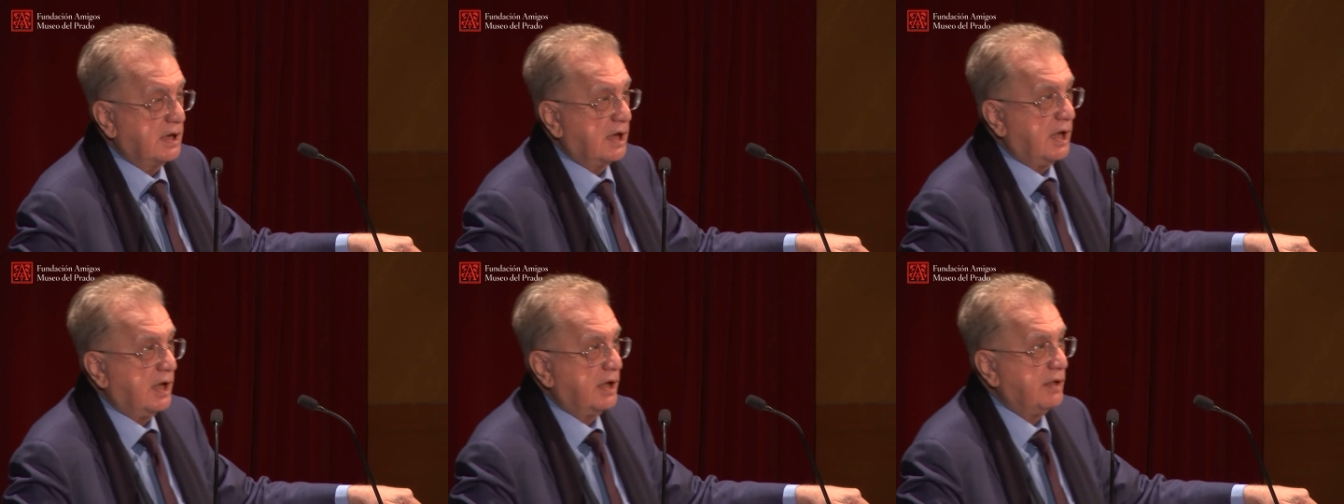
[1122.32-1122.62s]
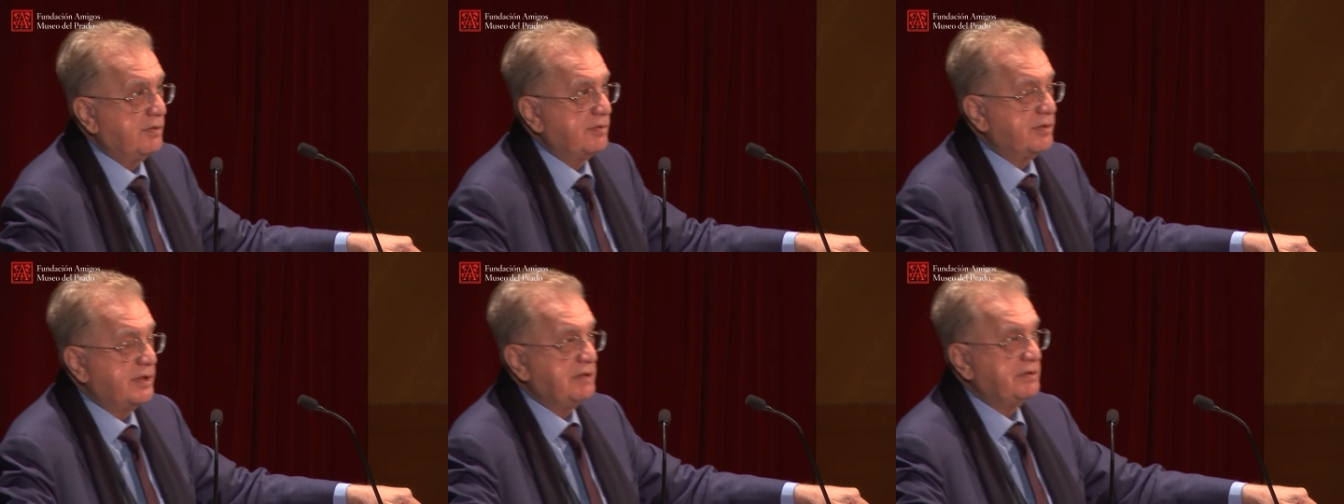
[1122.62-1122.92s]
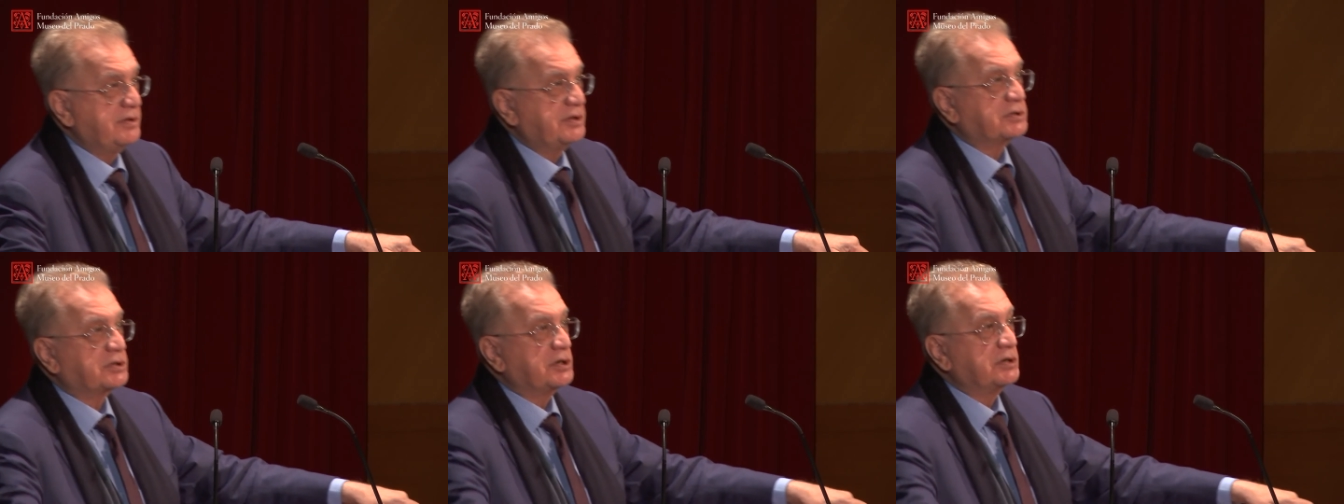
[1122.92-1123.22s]
and then
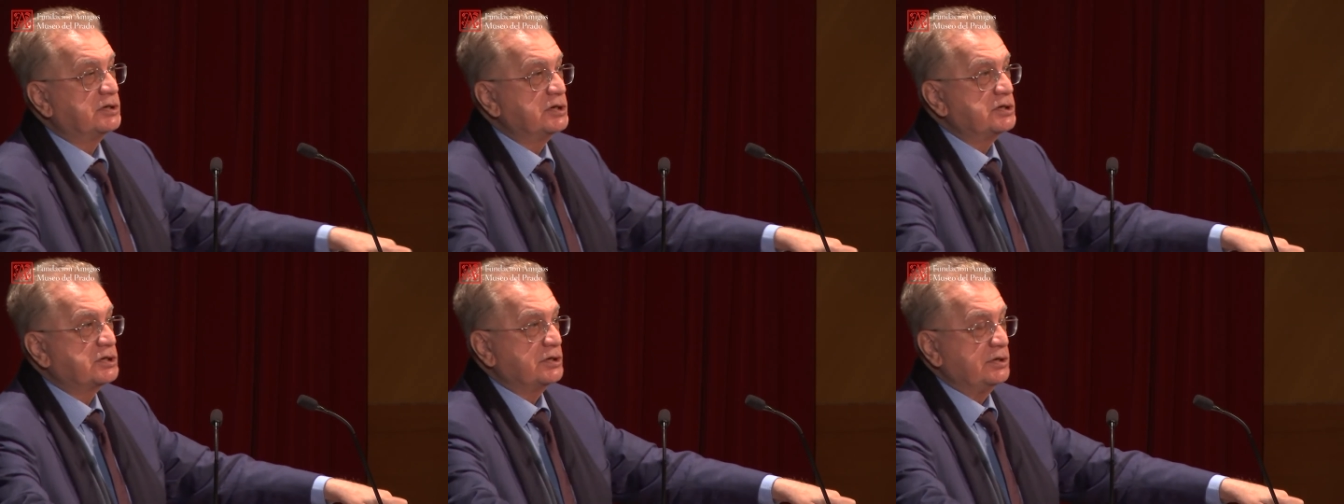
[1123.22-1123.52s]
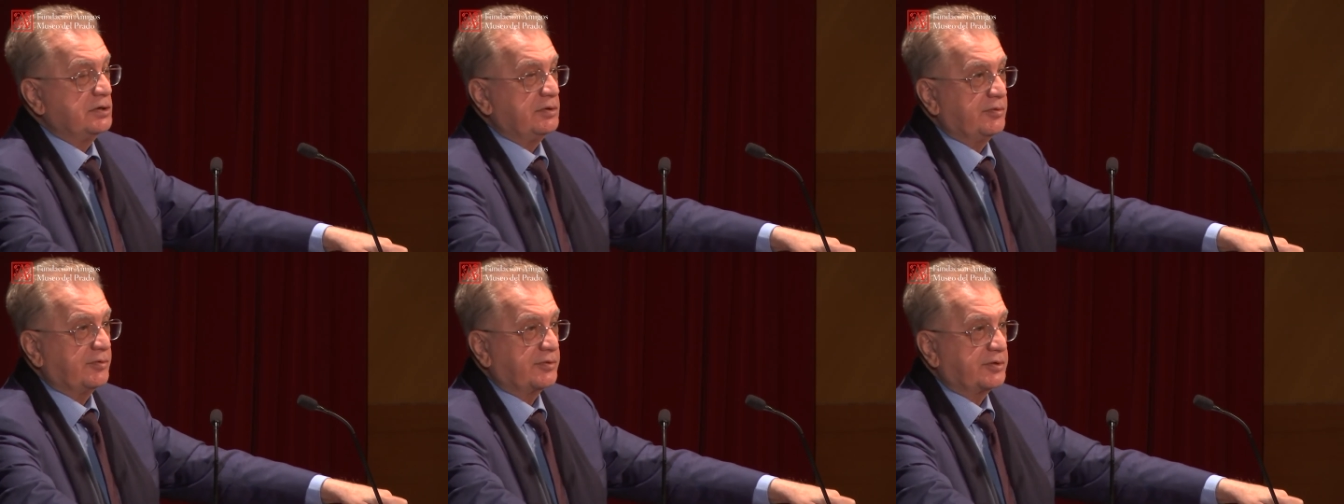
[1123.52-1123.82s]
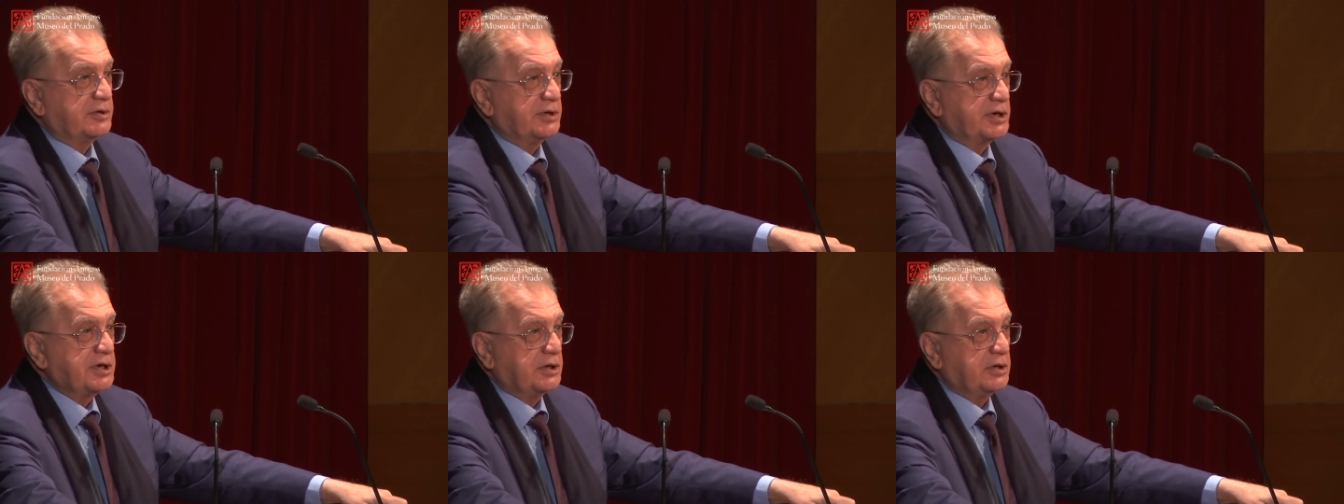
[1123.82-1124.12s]
the tradition of
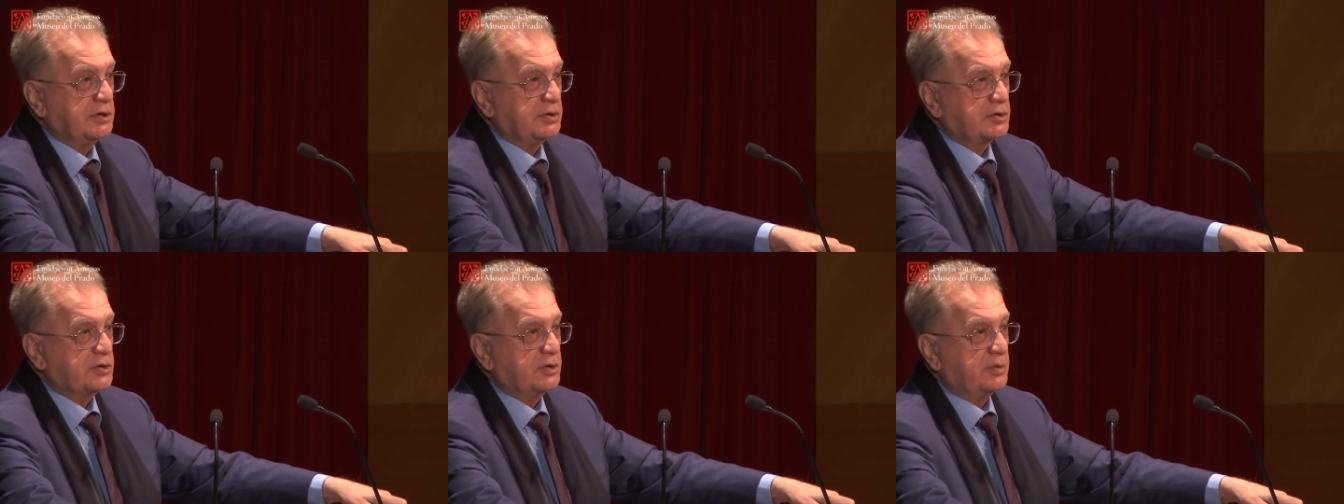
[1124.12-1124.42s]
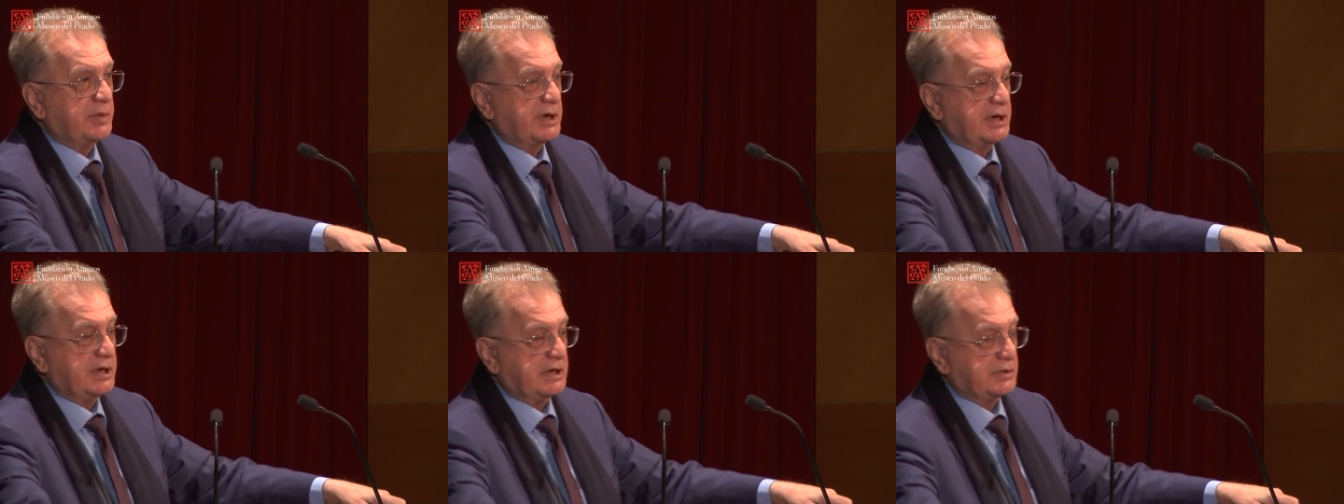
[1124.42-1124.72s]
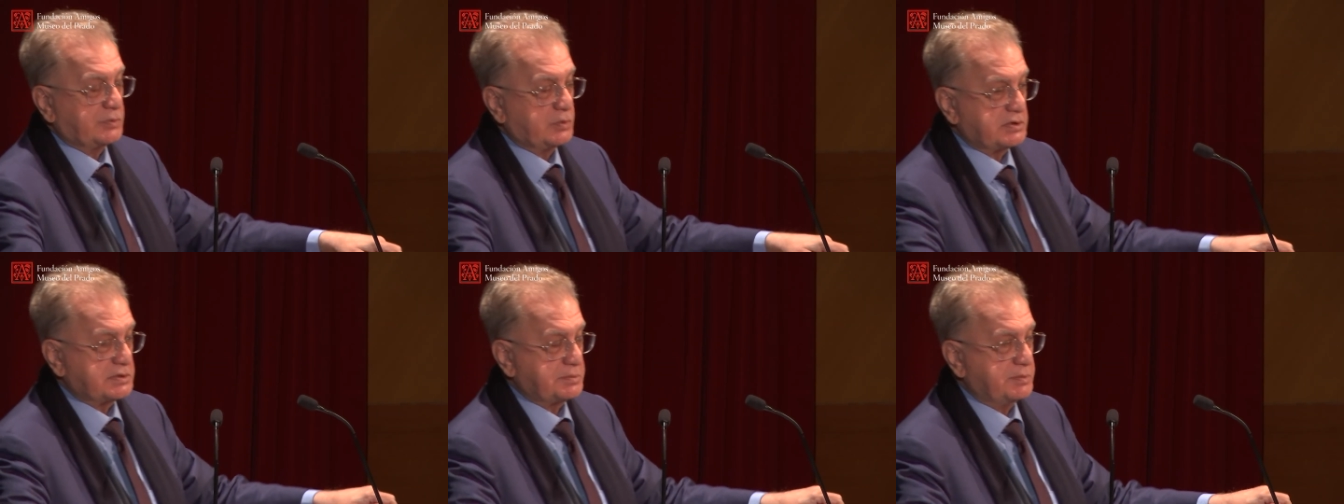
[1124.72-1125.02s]
Greek and Roman
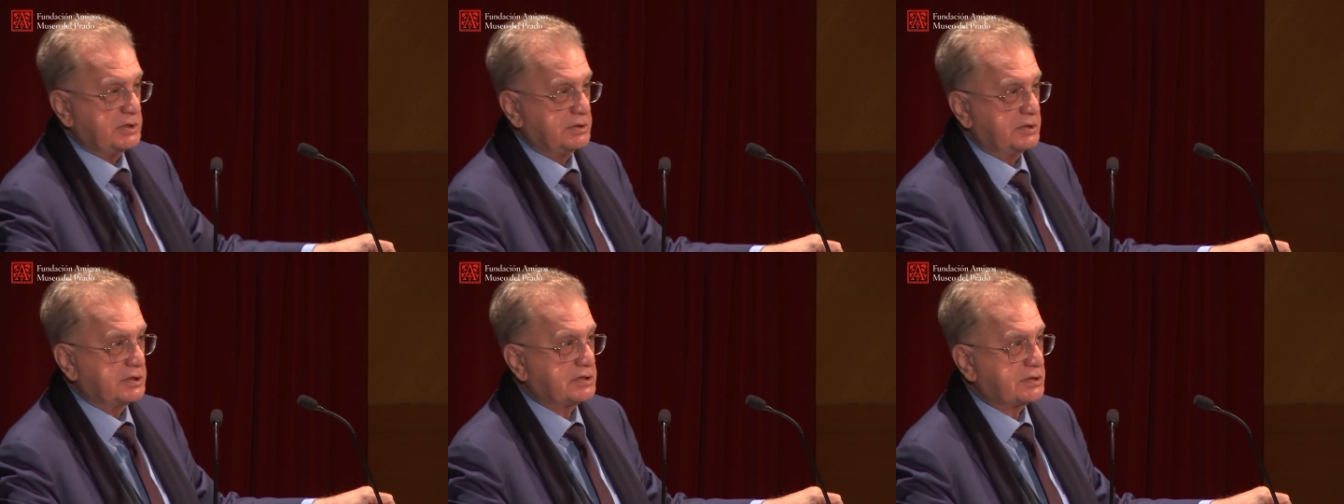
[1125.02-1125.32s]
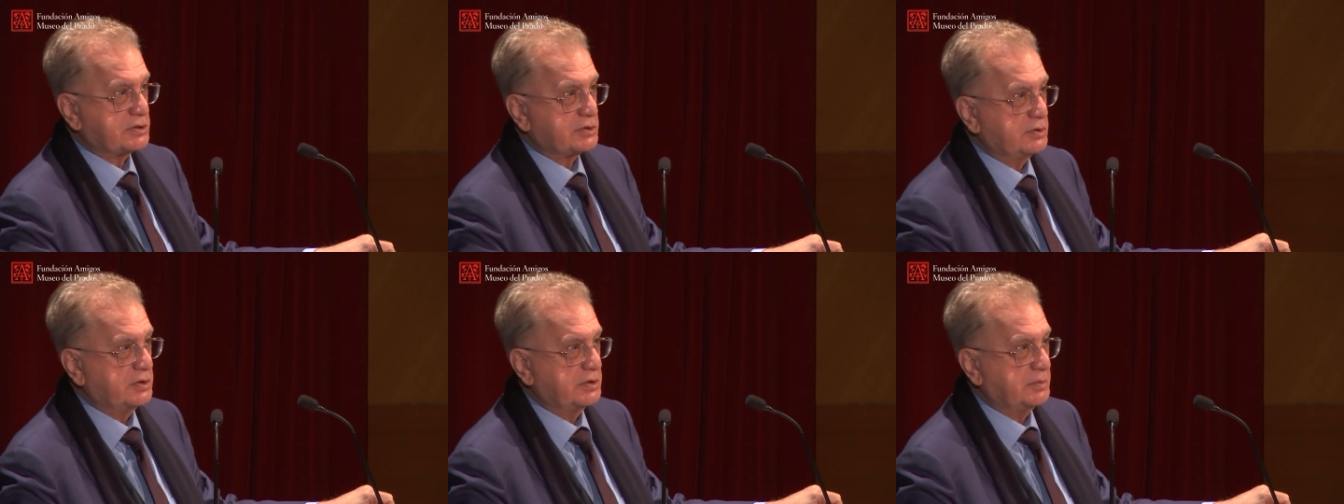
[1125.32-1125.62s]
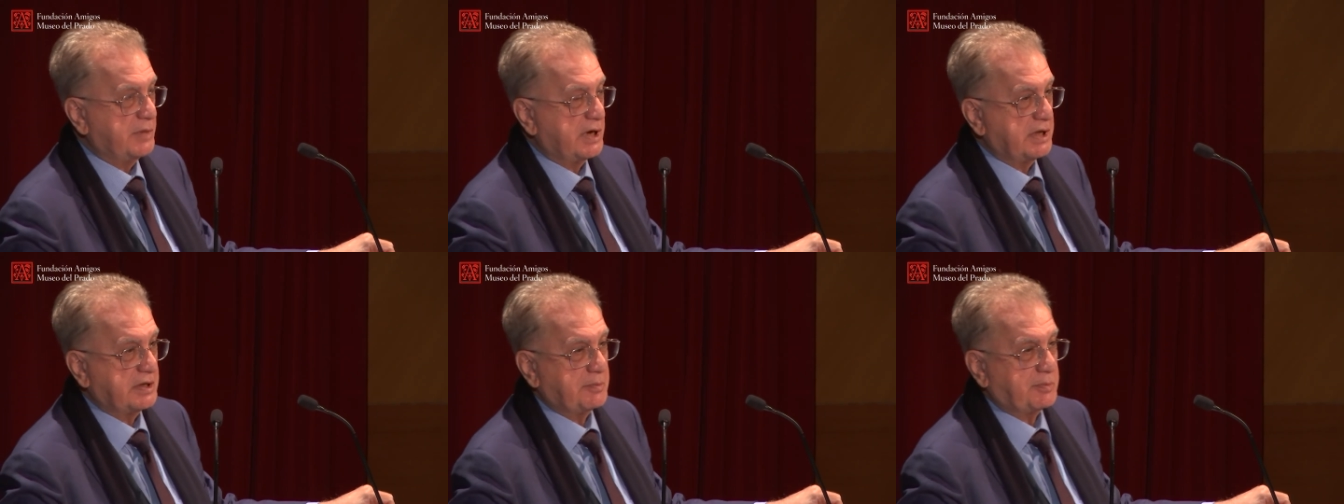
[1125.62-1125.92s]
art was being
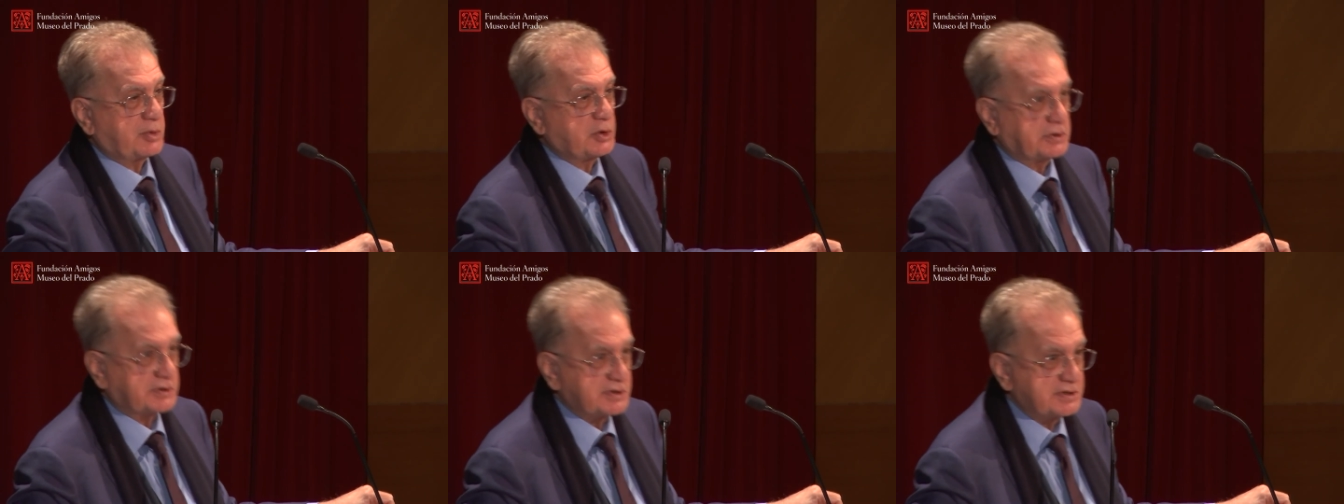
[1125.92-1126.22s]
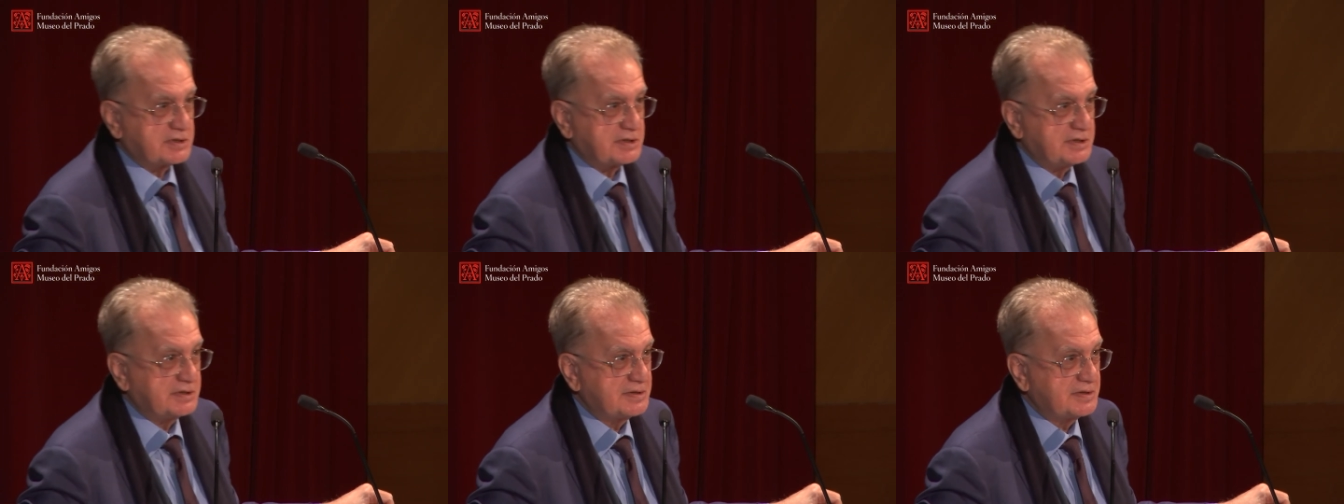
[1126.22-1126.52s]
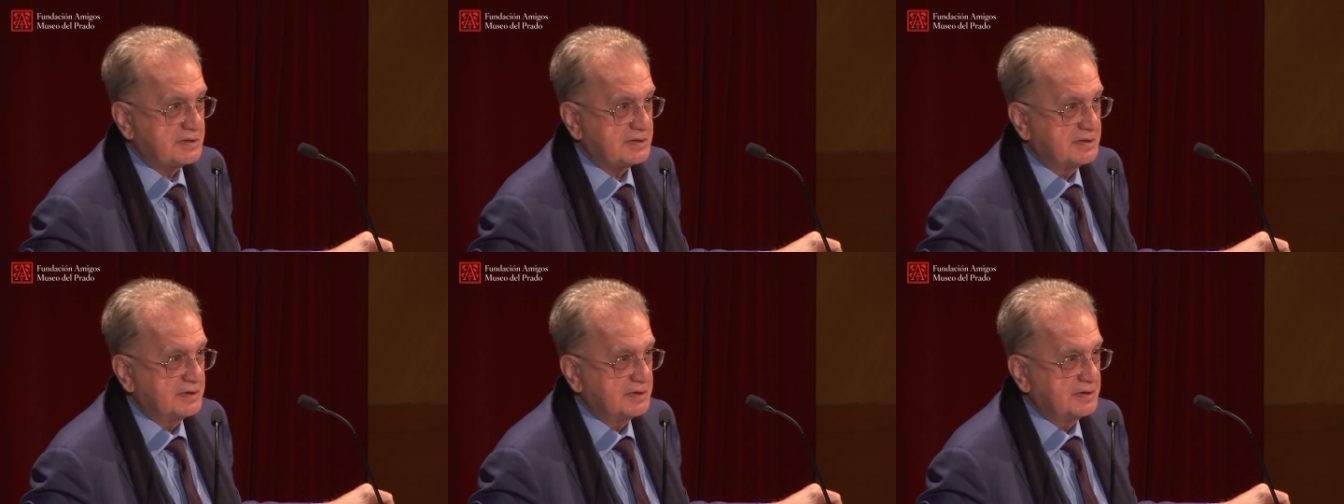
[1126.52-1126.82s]
destroyed by the
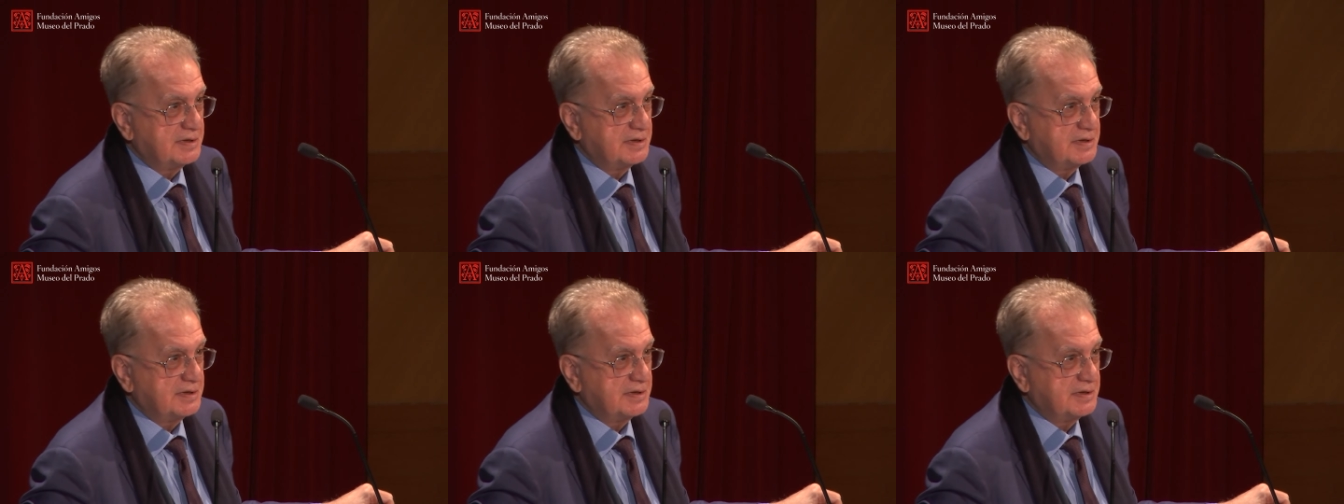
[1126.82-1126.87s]
Protestants,